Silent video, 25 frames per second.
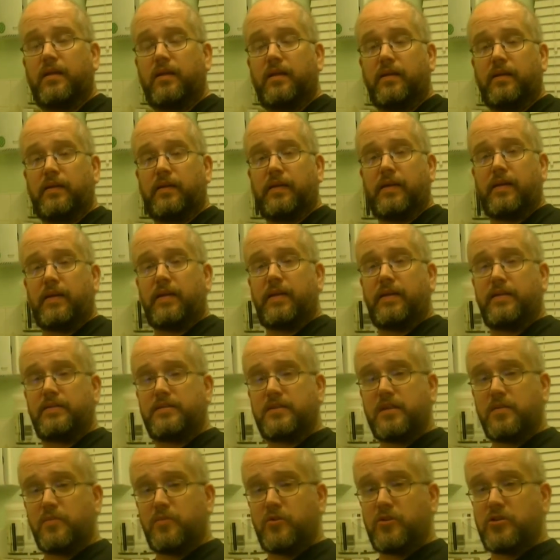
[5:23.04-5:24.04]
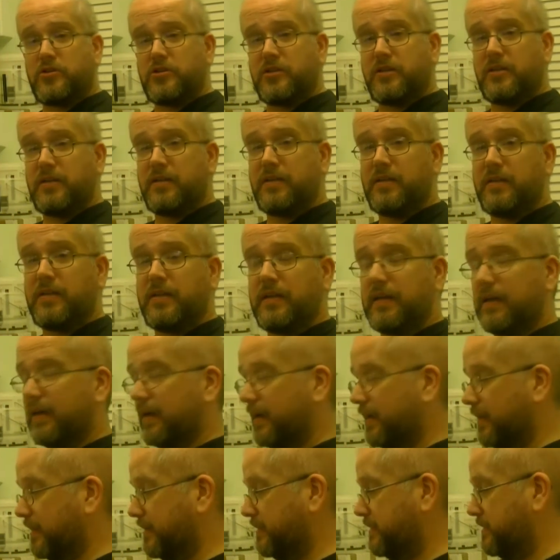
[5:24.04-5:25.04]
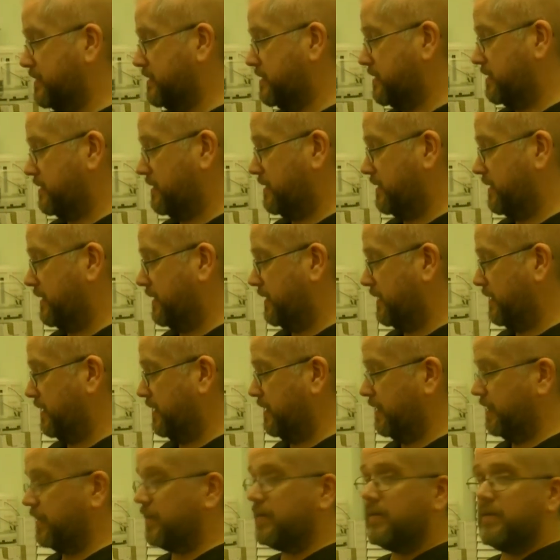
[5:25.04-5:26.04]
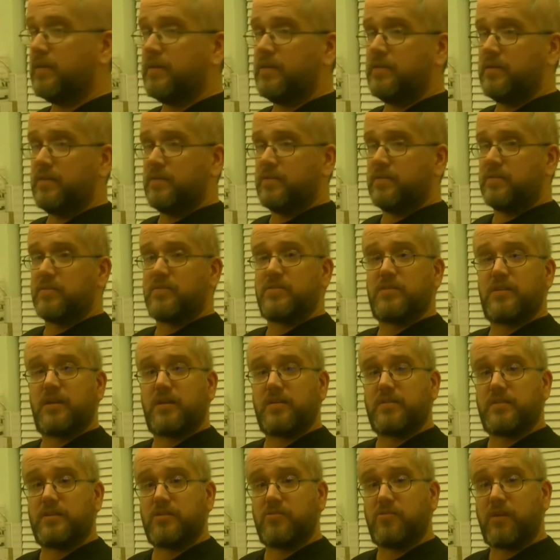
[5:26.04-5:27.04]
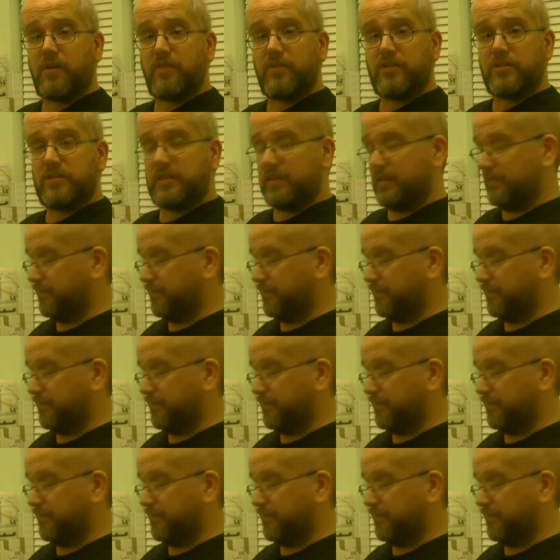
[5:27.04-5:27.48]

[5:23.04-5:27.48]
get a temperature and a starting gravity.